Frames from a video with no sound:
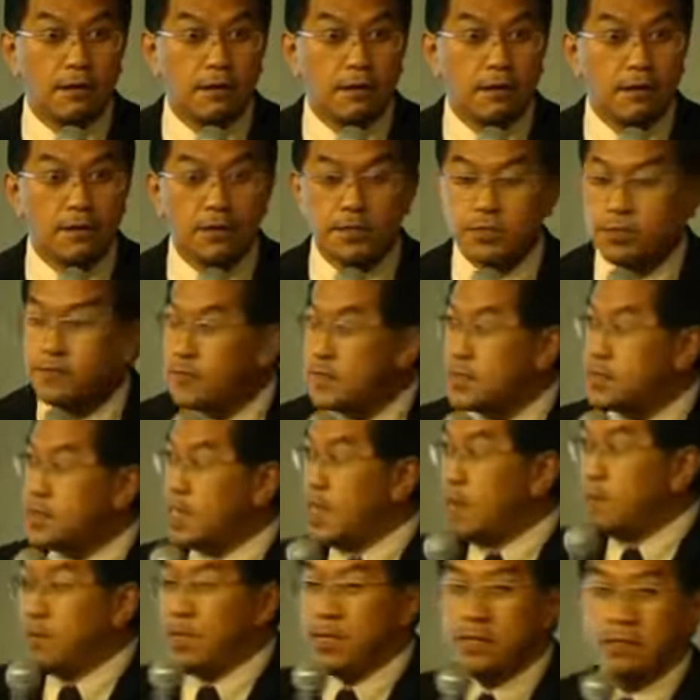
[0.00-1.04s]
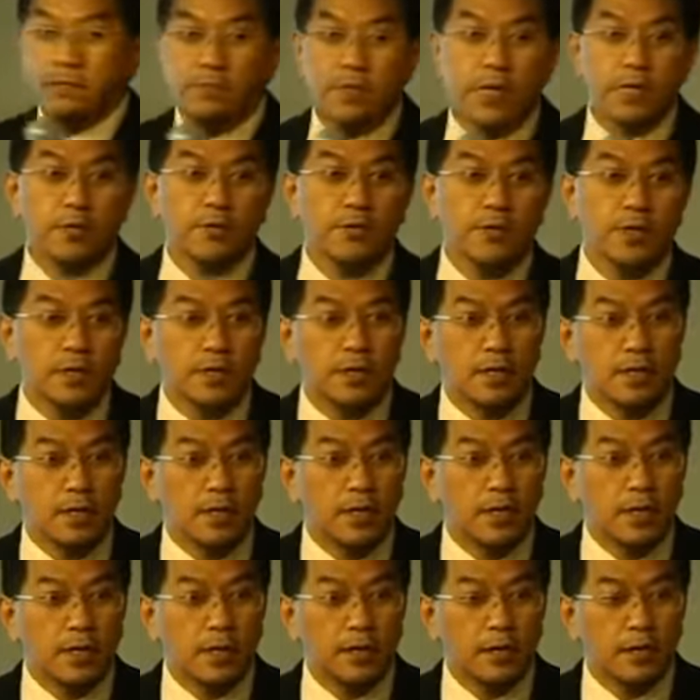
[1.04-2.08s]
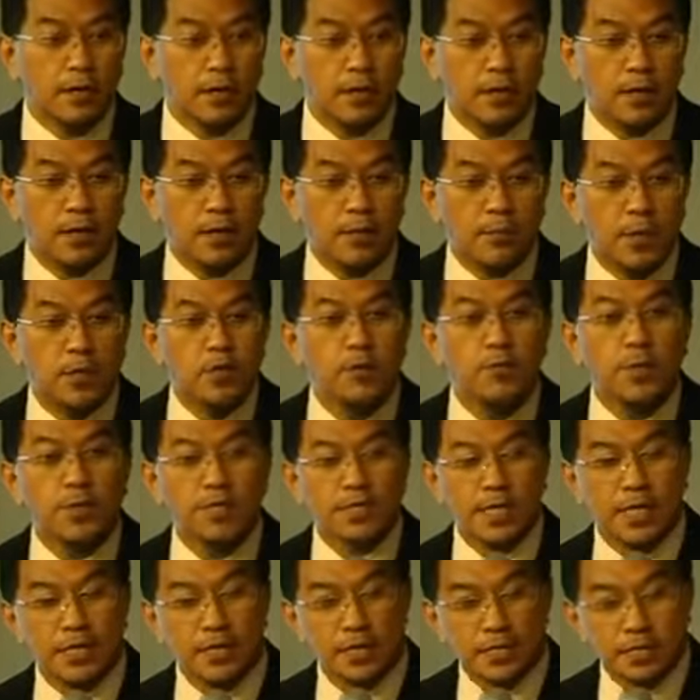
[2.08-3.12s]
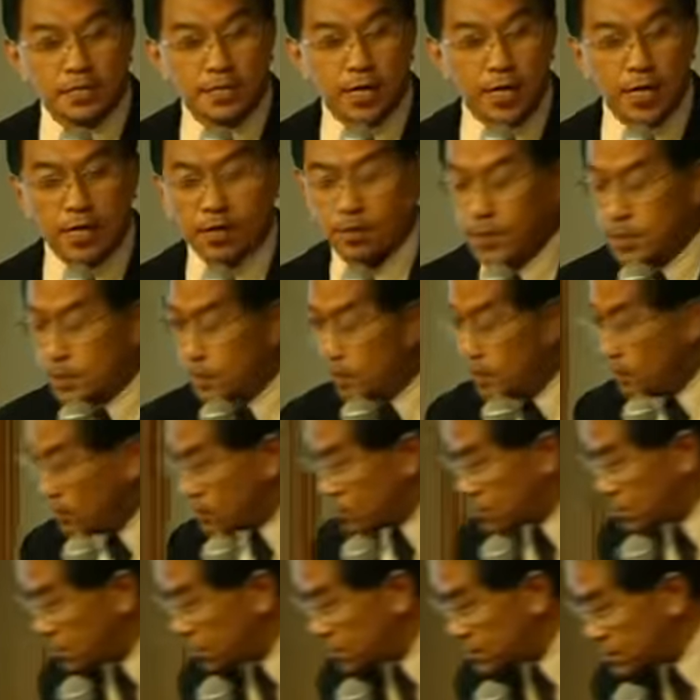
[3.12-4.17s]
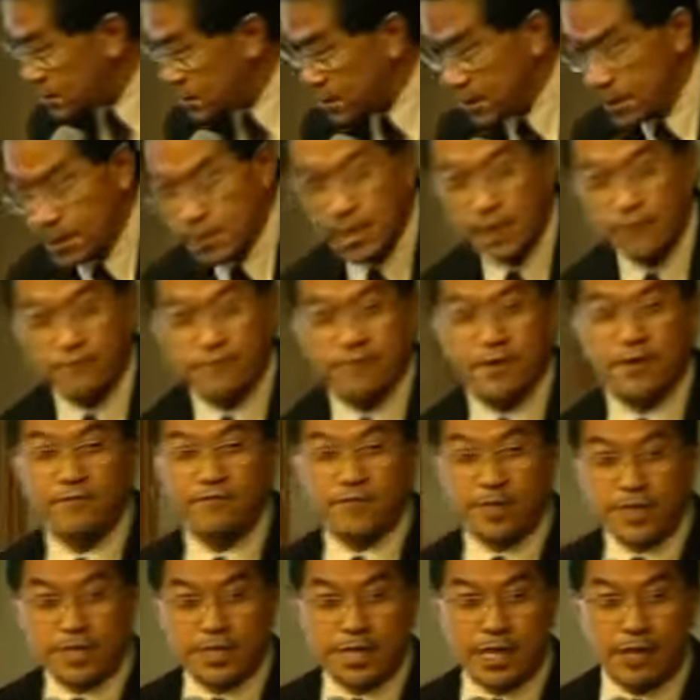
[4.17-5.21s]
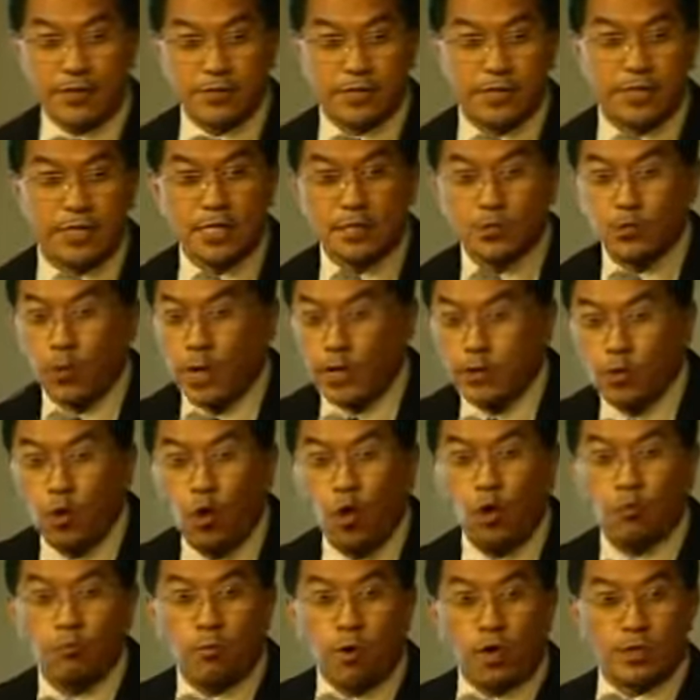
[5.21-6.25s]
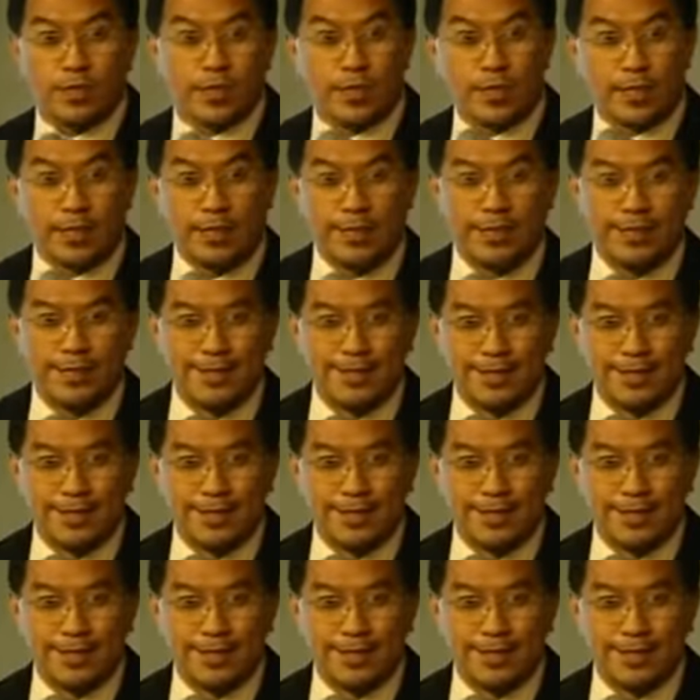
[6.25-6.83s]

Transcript: That's even double the Maqui. But you must understand, you must look closely, that 50,000 is one whole bottle.